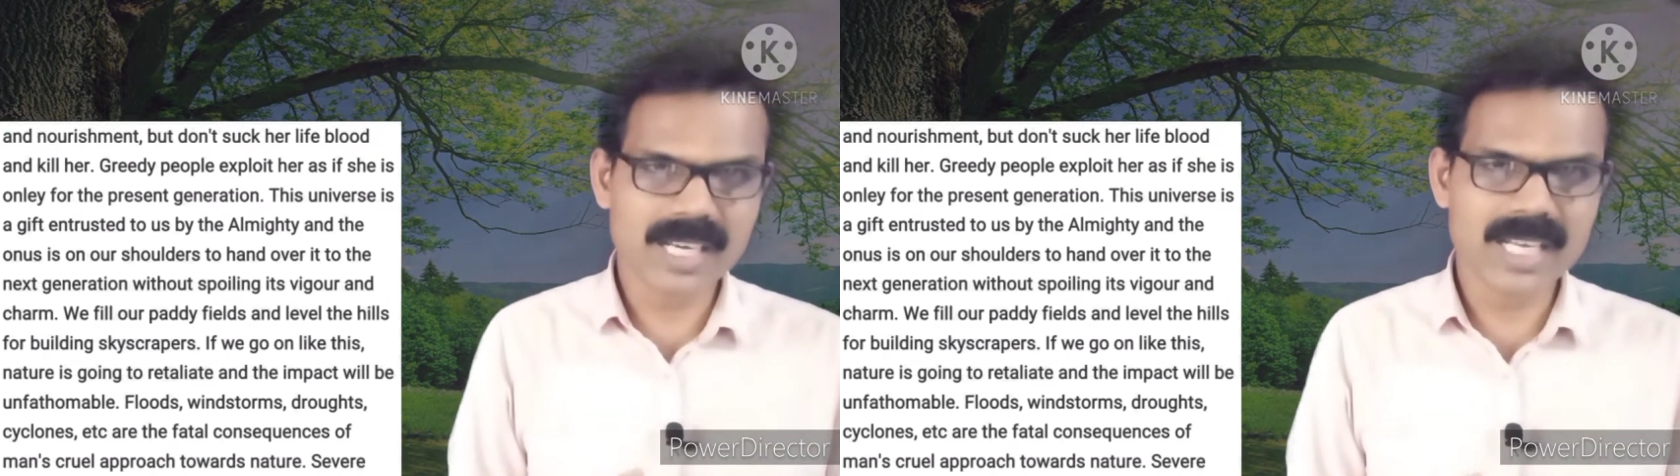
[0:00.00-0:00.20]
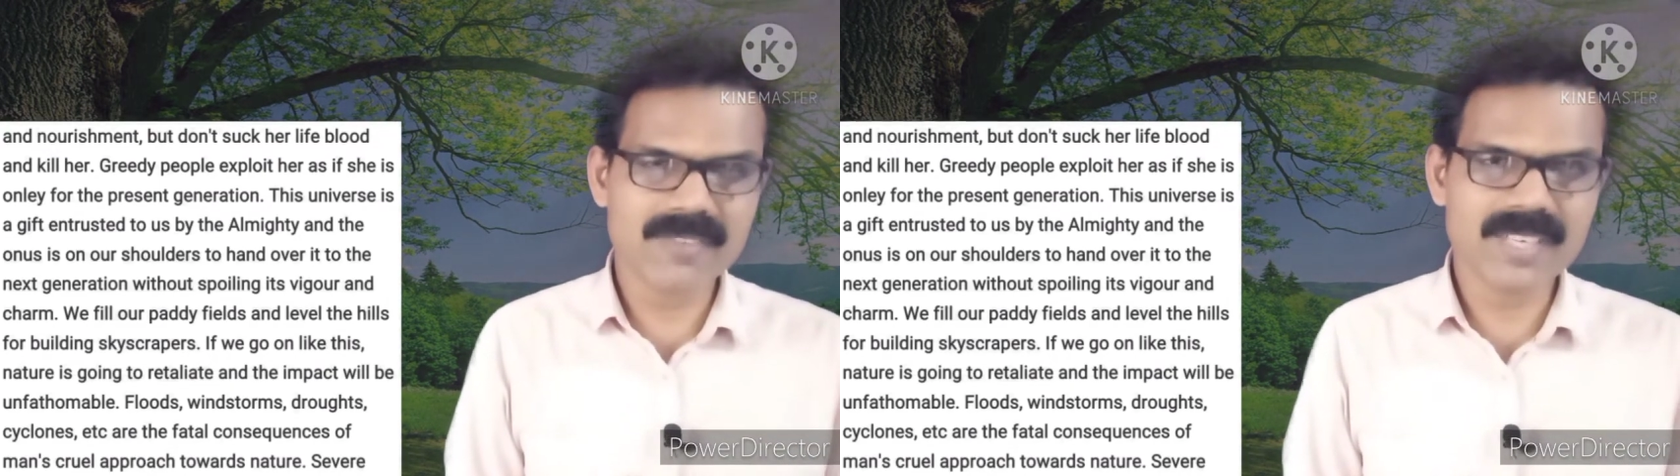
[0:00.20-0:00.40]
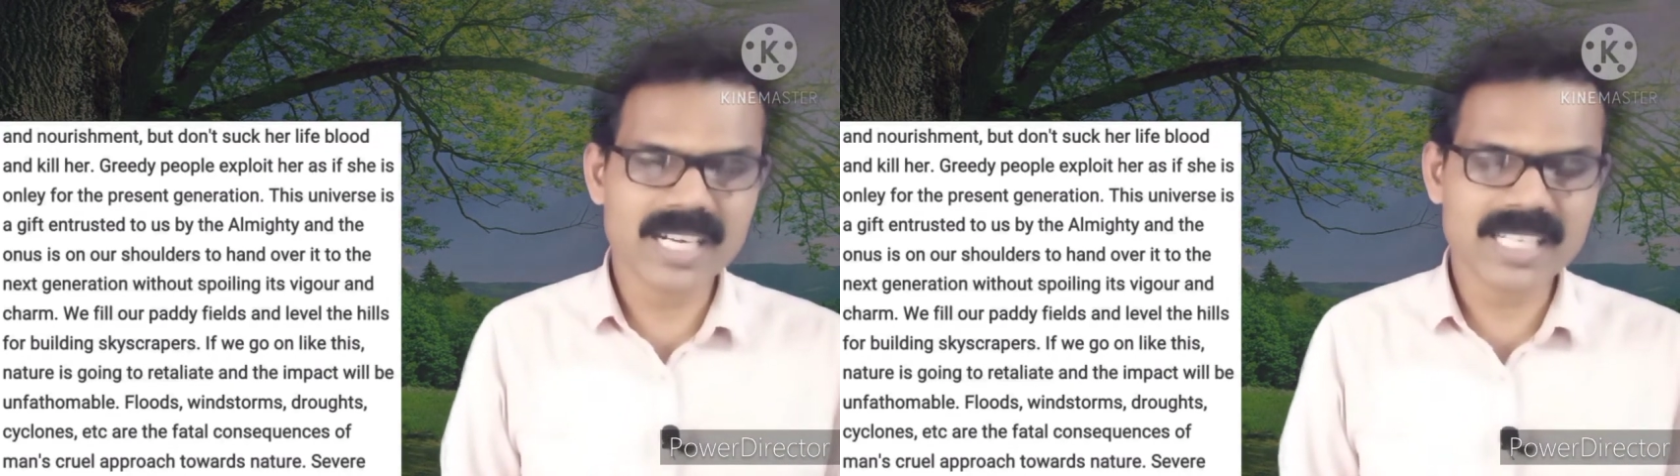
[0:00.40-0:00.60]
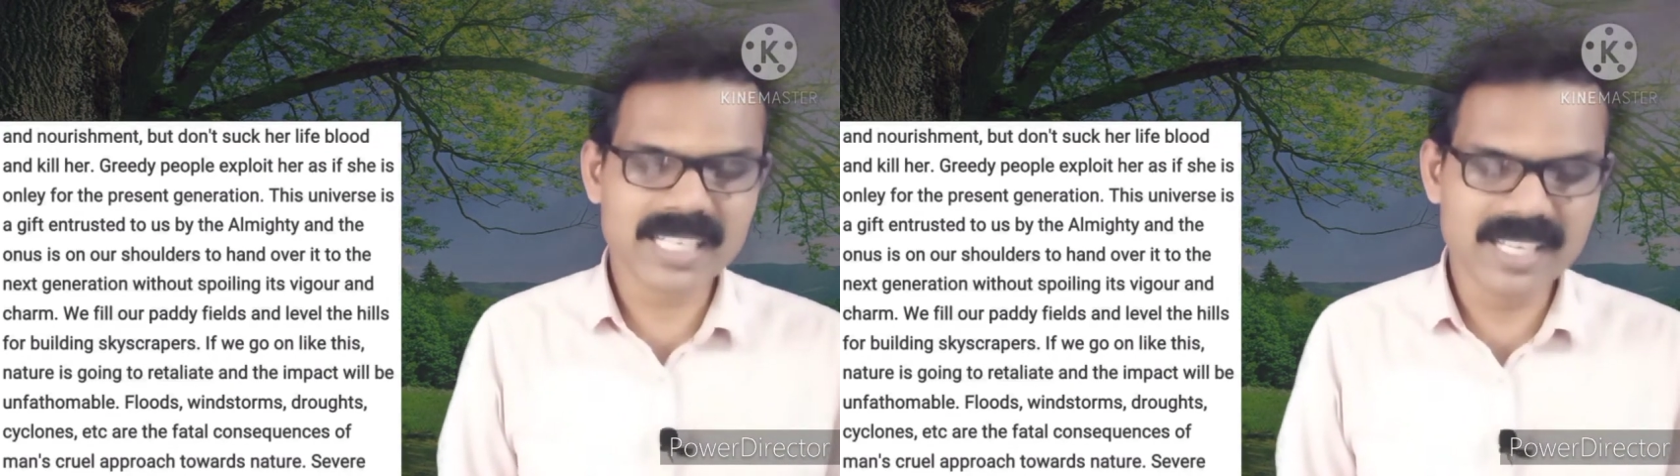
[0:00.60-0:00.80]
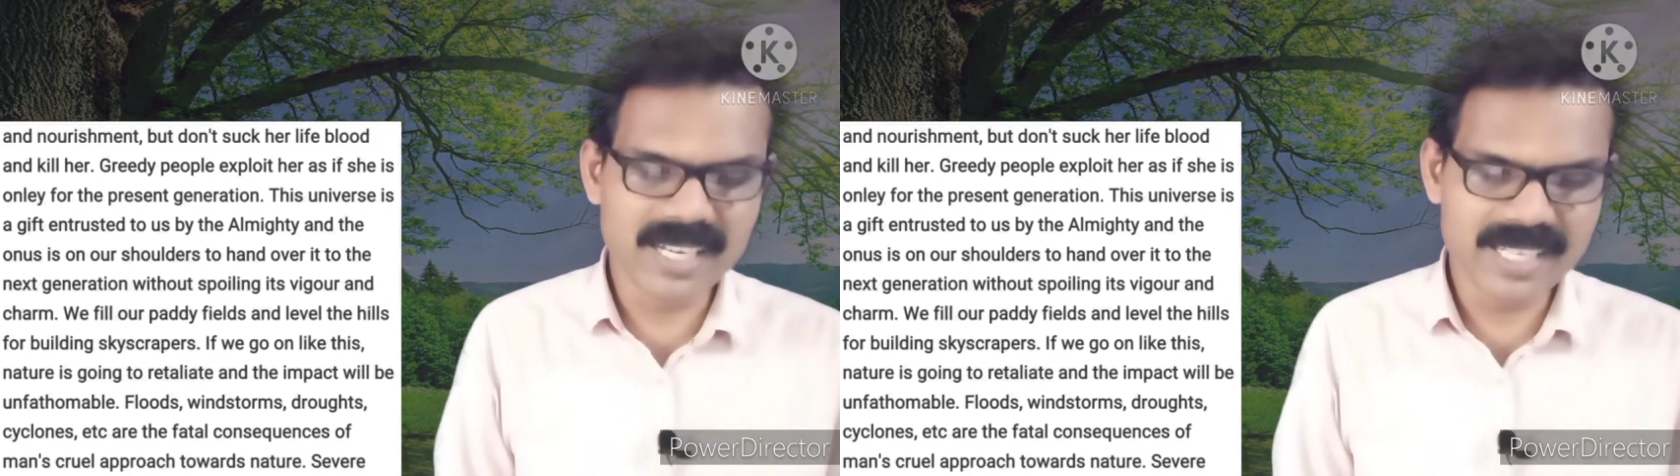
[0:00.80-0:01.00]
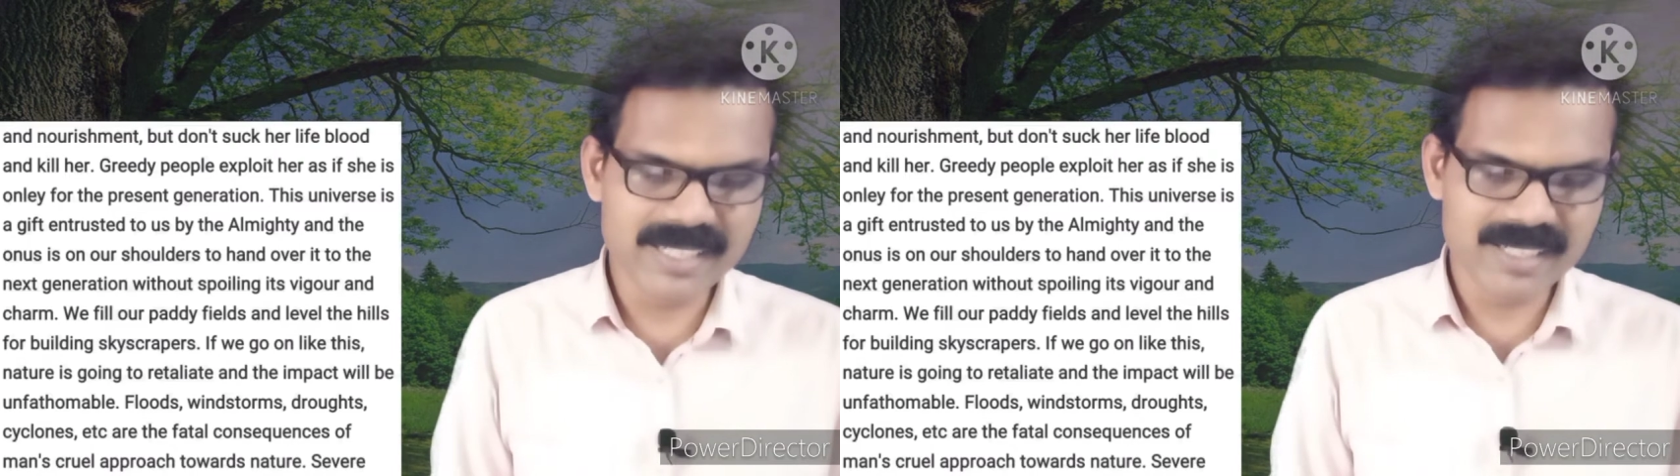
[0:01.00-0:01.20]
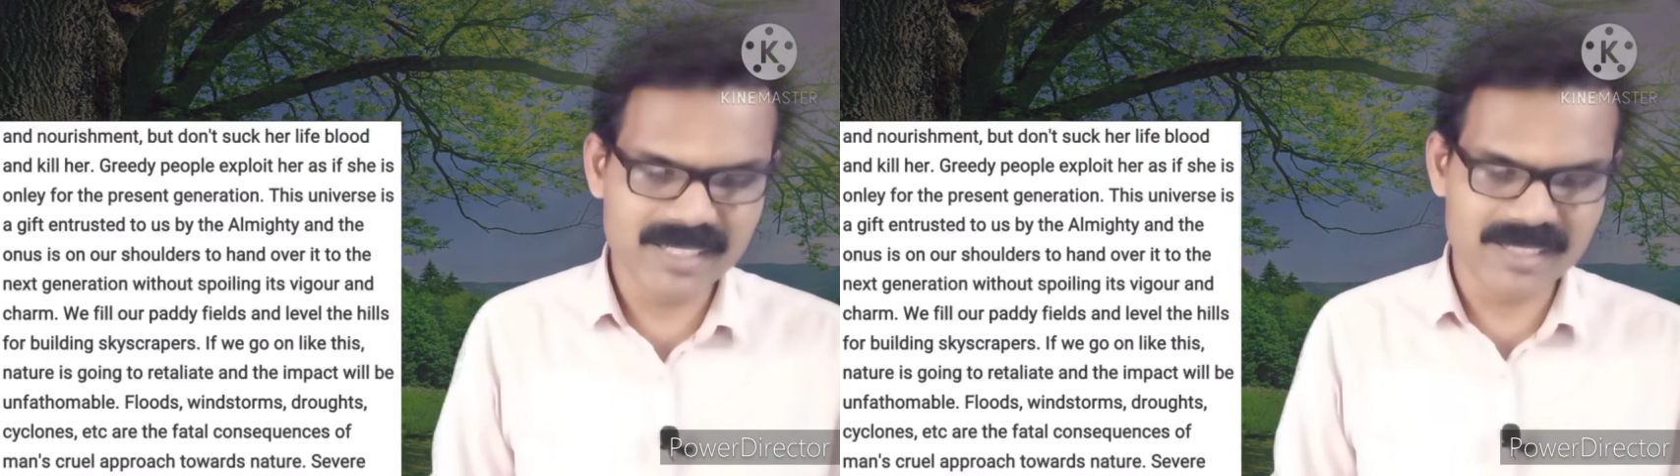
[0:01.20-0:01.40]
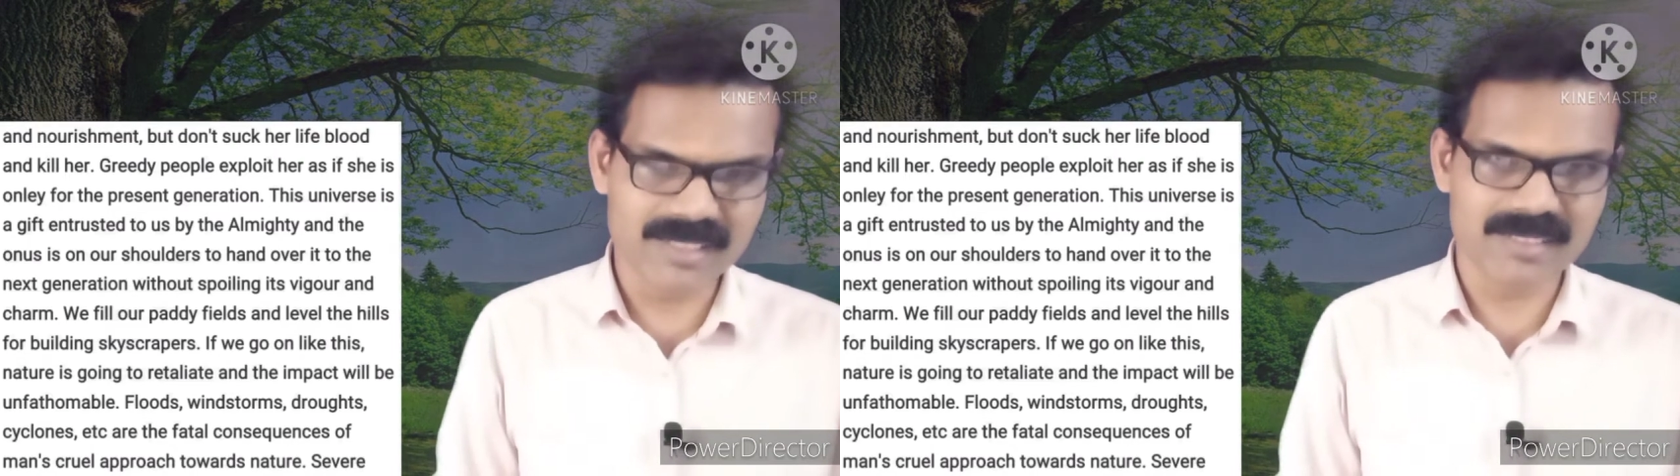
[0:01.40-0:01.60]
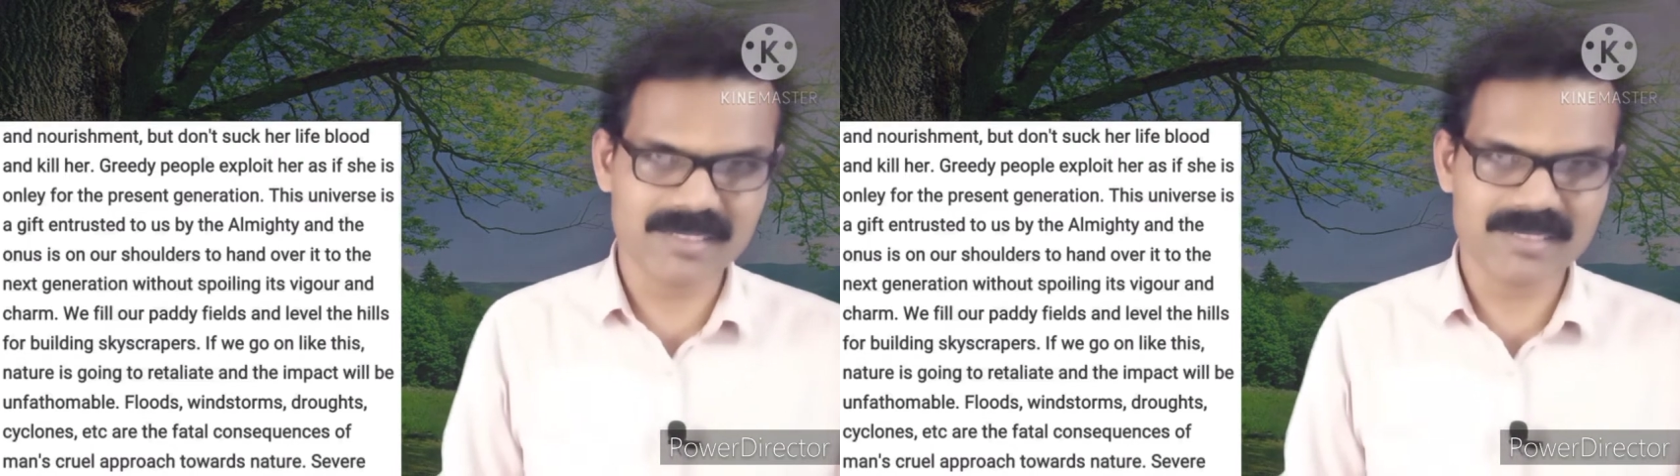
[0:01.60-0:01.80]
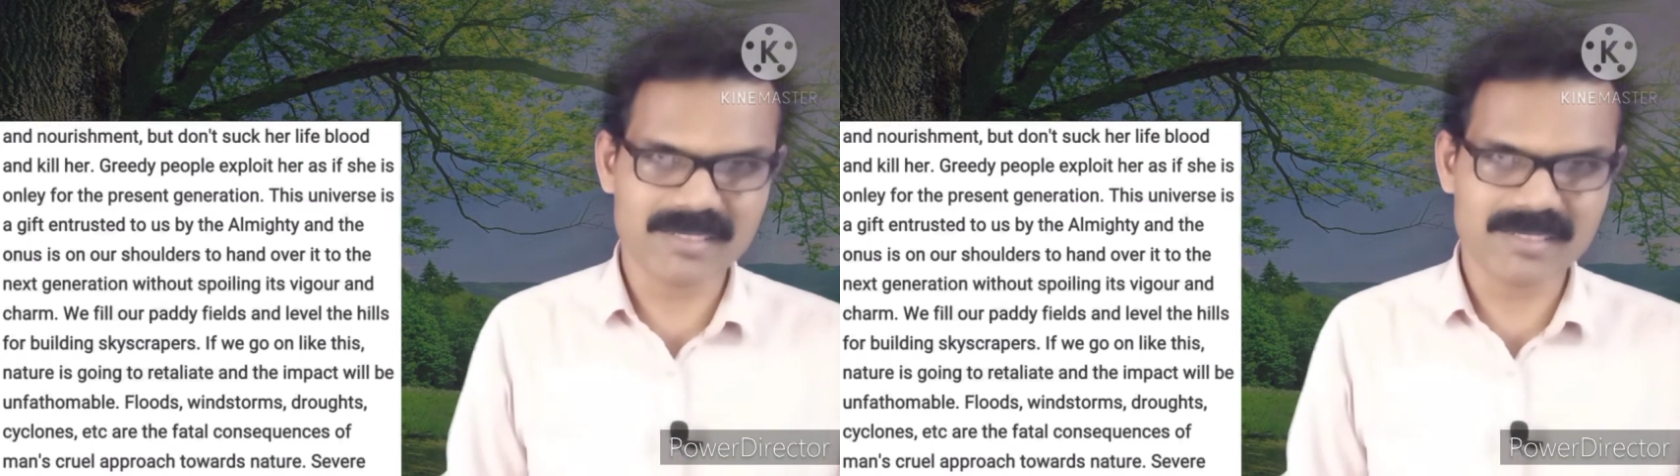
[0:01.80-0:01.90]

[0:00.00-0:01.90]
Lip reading: and we are killing her.